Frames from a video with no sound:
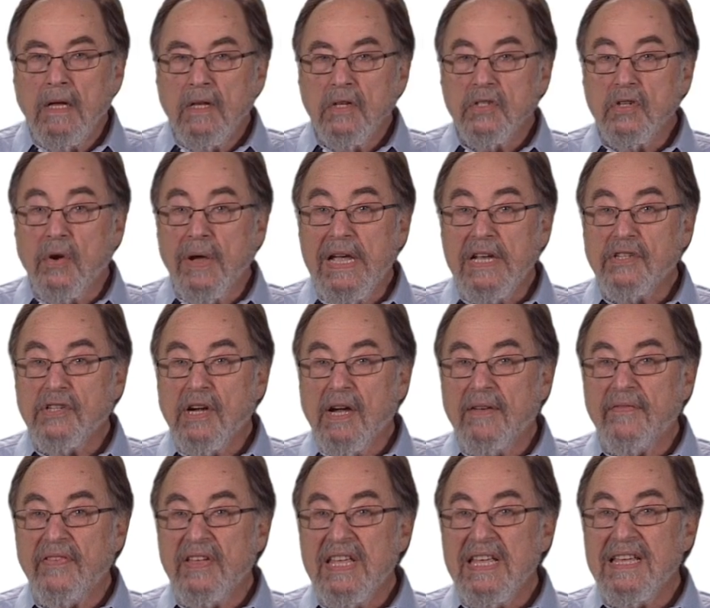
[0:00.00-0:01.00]
So
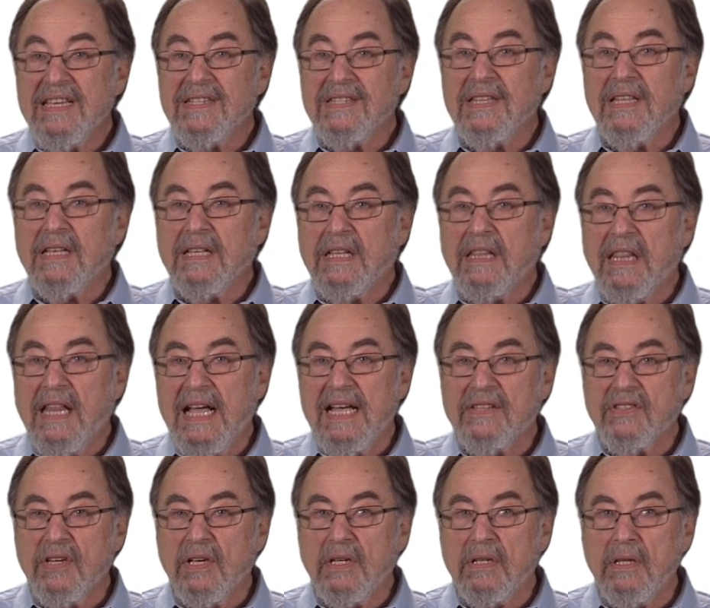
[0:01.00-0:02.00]
HIV is the
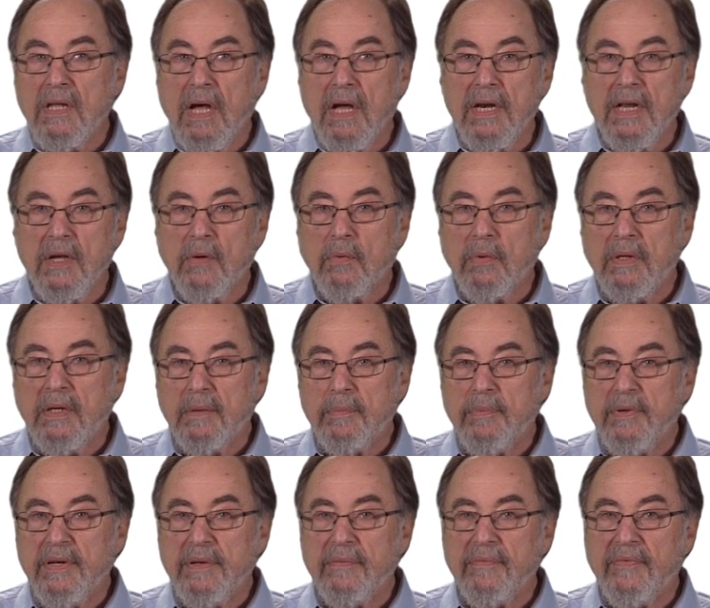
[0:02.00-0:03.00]
classic
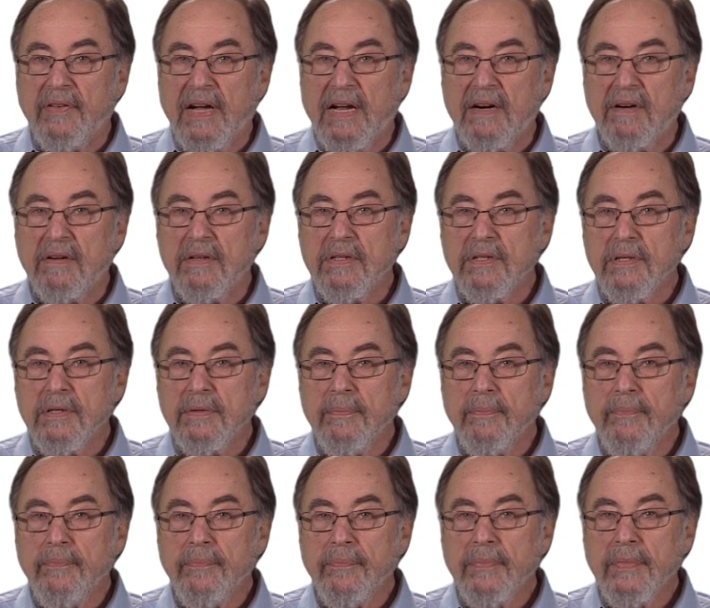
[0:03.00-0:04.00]
non-equilibrium virus.
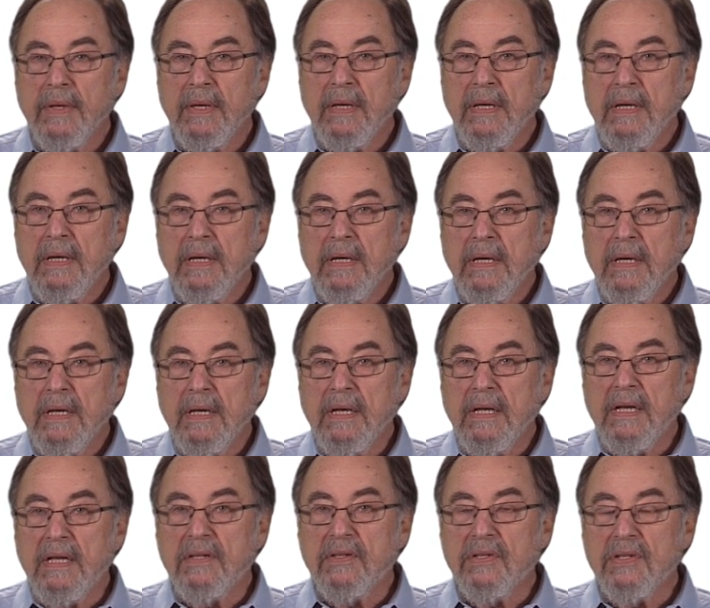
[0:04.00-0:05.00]

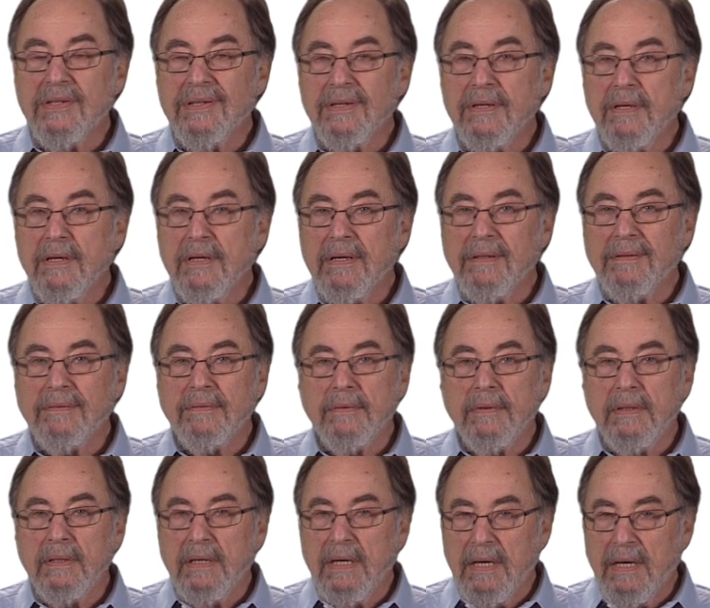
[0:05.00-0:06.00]
It's,
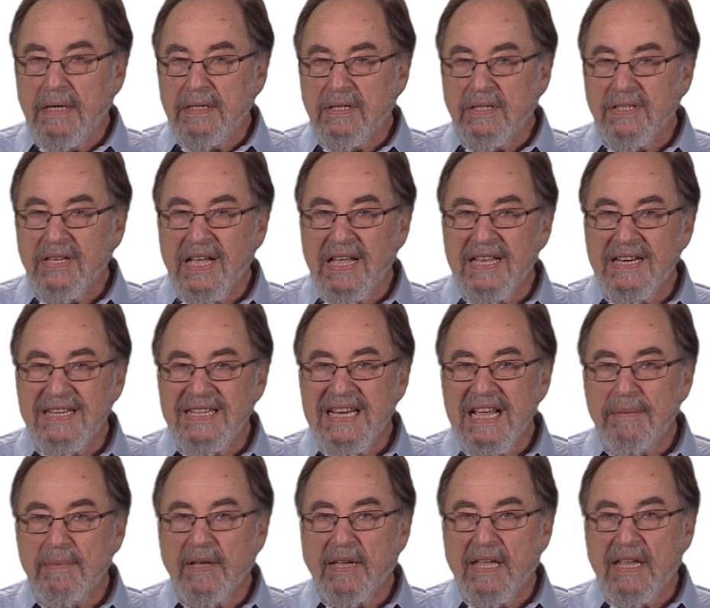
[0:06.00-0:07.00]
as I say,
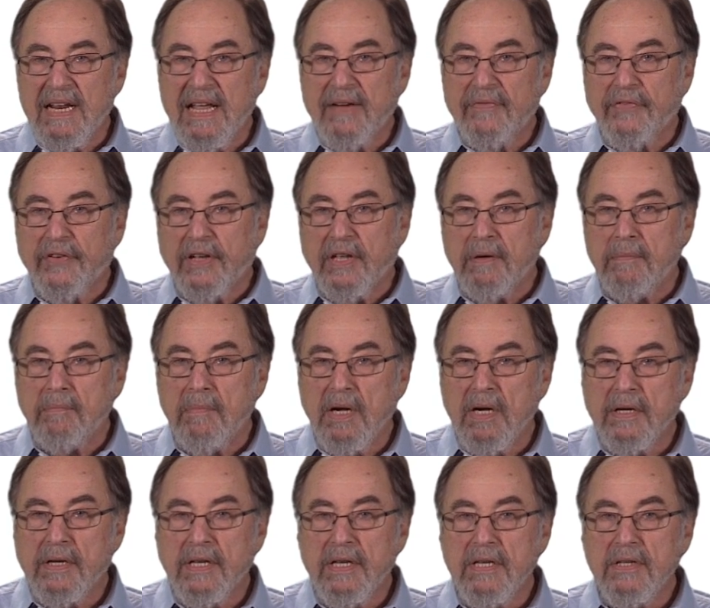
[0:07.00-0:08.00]
endemic in African
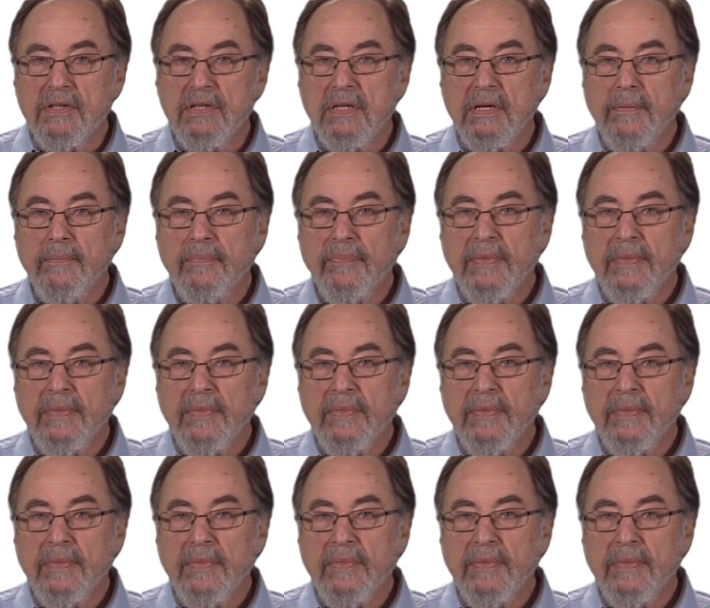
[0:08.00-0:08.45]
monkeys.